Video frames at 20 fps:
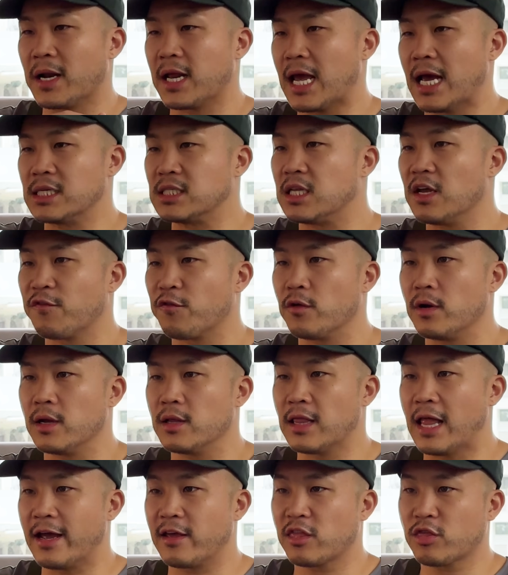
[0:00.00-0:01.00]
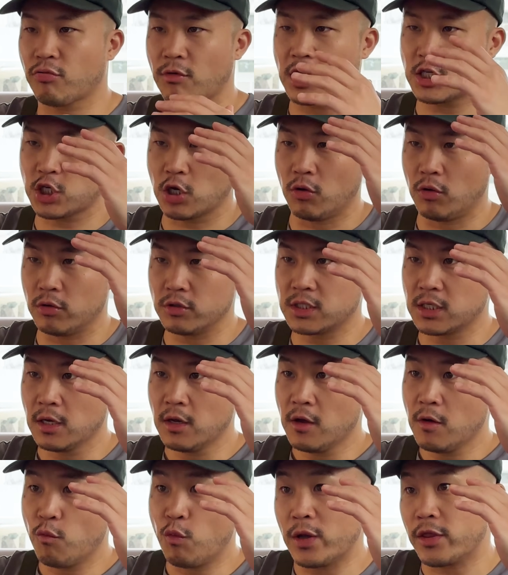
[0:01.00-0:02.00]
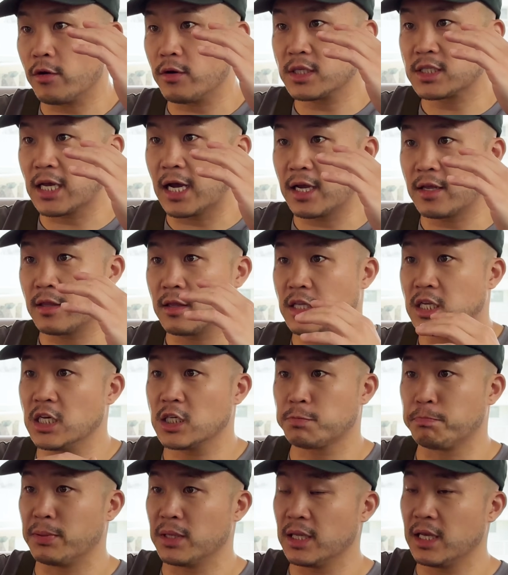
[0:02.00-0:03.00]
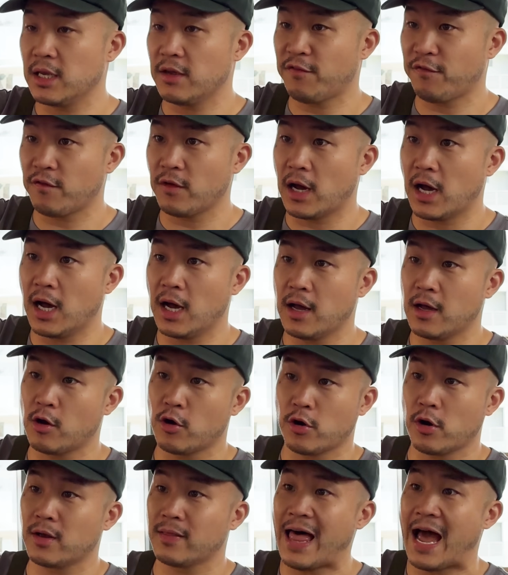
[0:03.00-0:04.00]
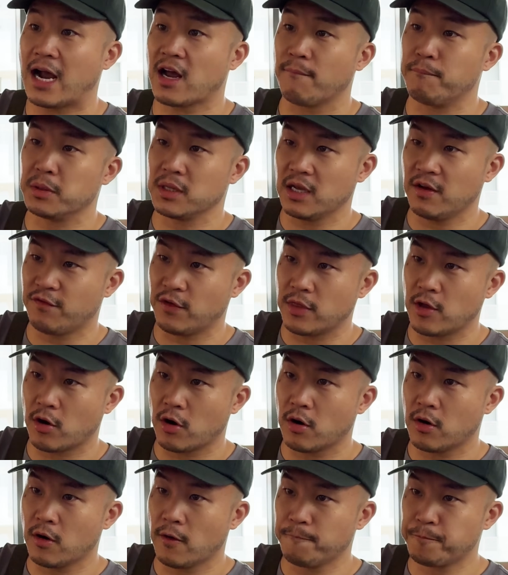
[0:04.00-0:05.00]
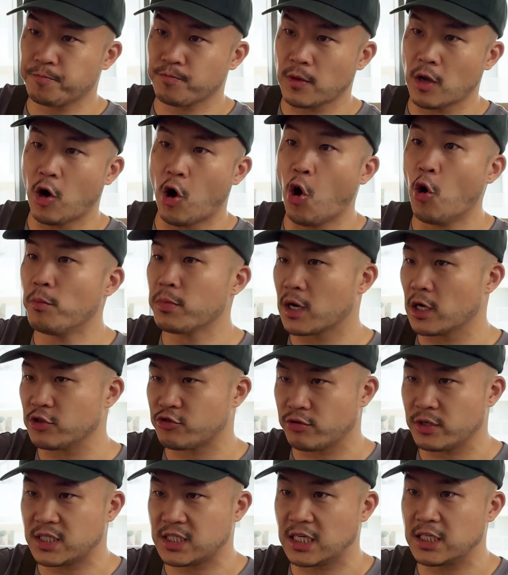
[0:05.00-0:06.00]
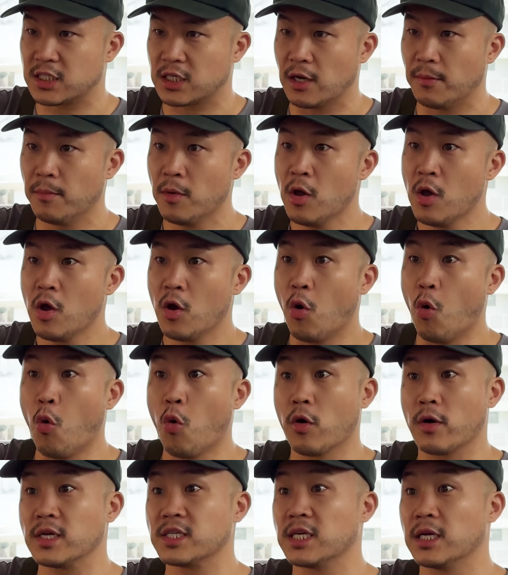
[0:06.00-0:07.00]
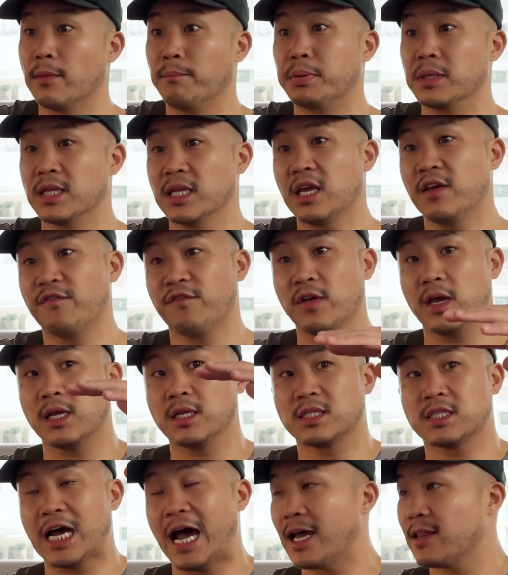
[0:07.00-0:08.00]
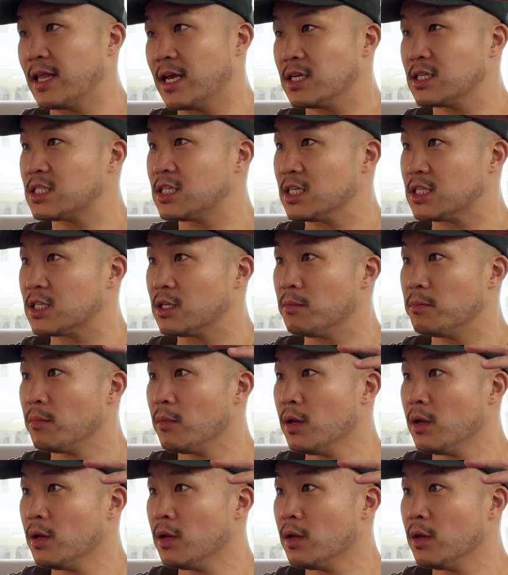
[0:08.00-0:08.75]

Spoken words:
has different like thresholds, whether it's like disbelief or a lack of belief in their home country system, or is it a belief in Thailand's system,